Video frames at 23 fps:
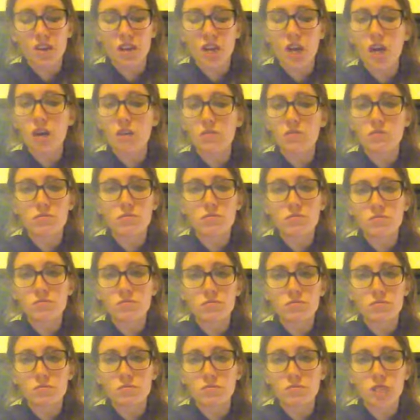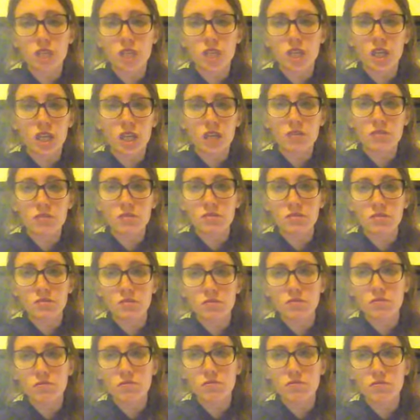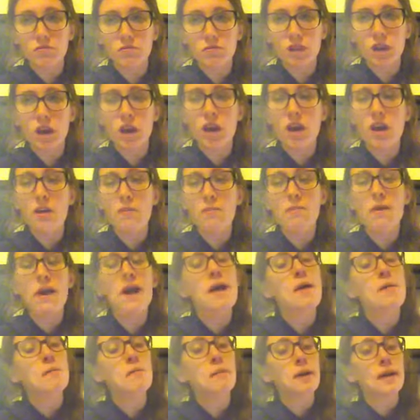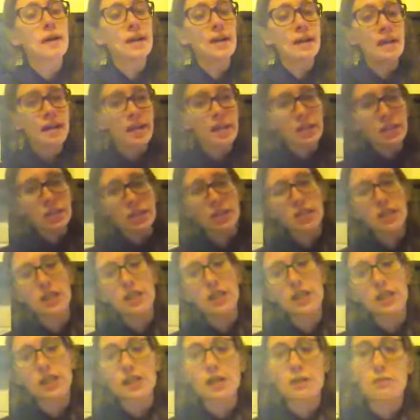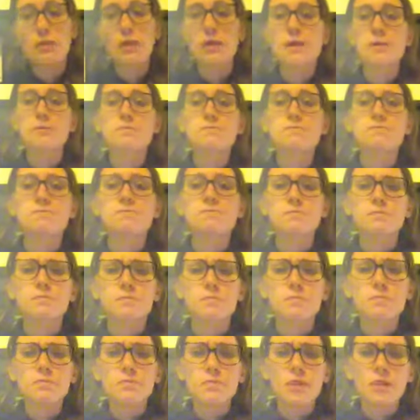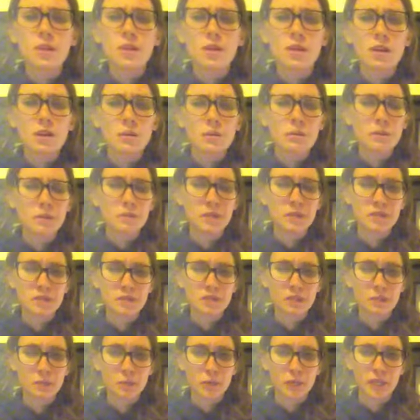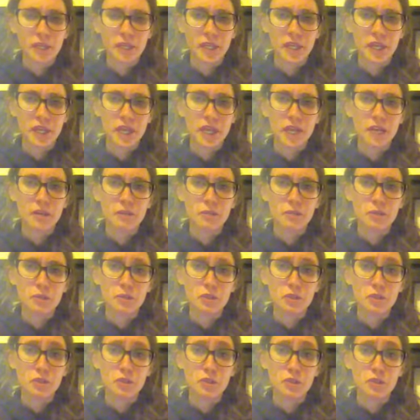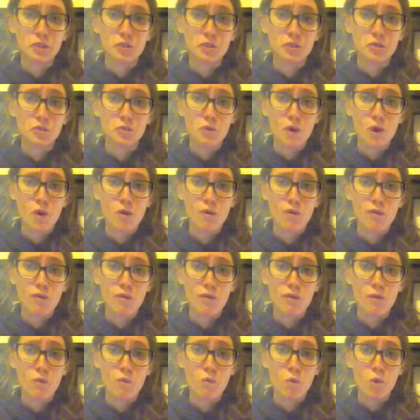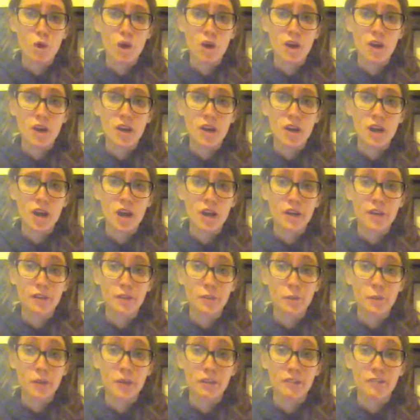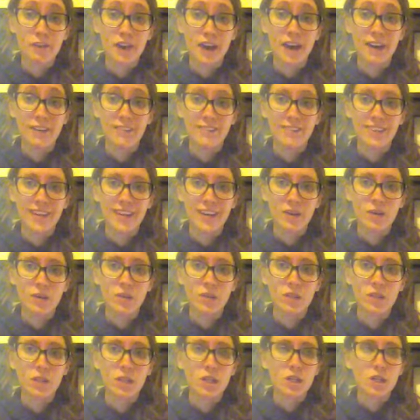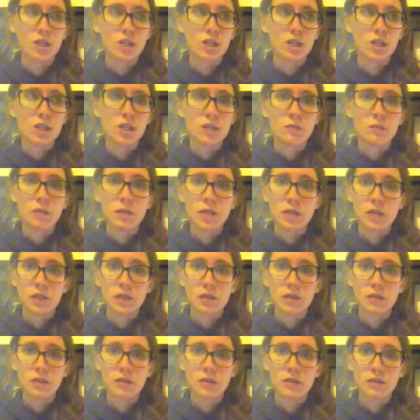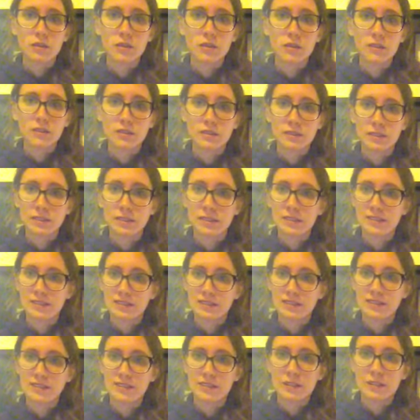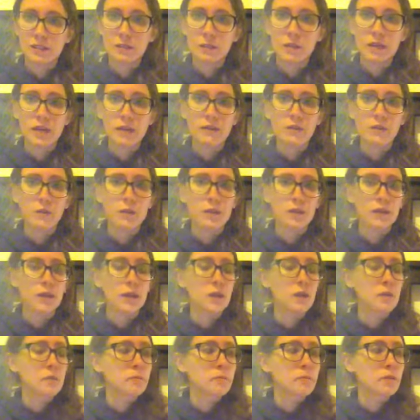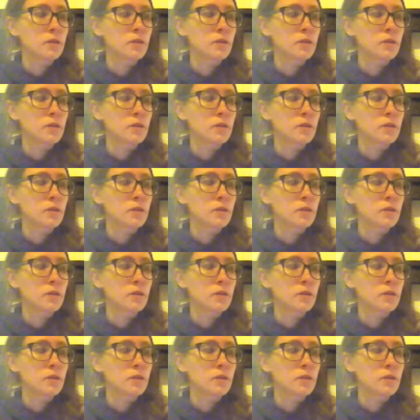no. Not yet. It might actually, now that I think about it. A couple of the pieces I'm working on, I am doing 2/1 on 25 count. I'm getting a little, like, it's kind of why I haven't worked on